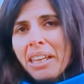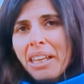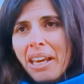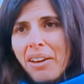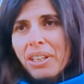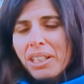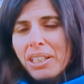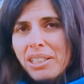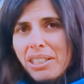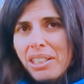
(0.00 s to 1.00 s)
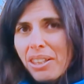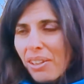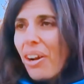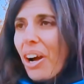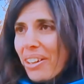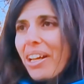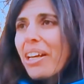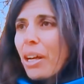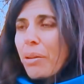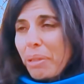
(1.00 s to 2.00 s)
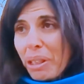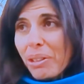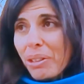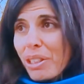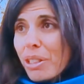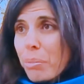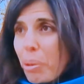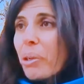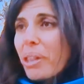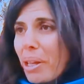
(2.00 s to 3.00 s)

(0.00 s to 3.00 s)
and they have kids in their heart and I'm here to support